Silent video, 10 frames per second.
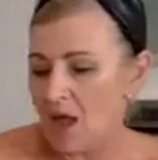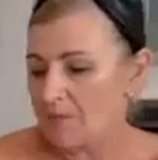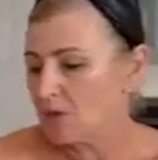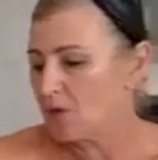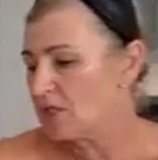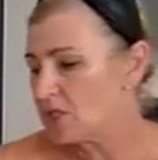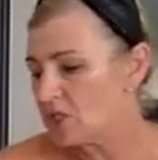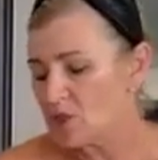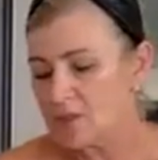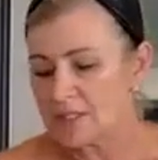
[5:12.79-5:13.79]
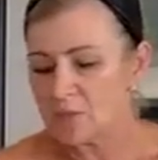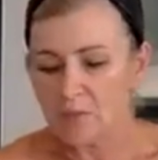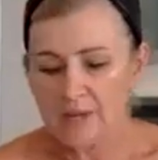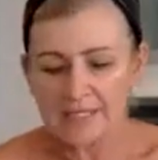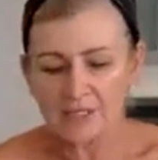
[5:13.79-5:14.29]
I'm going to use the
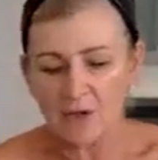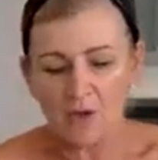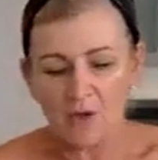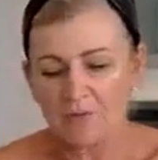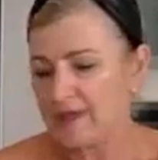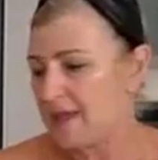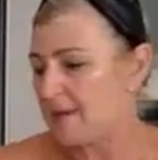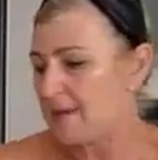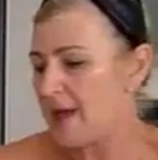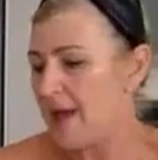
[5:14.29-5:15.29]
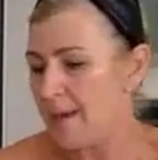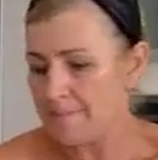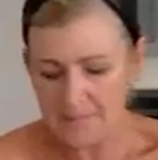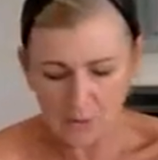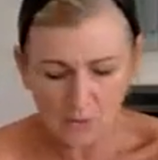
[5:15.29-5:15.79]
rest of the
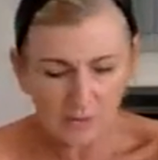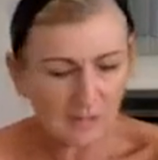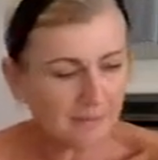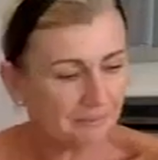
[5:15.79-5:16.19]
milk,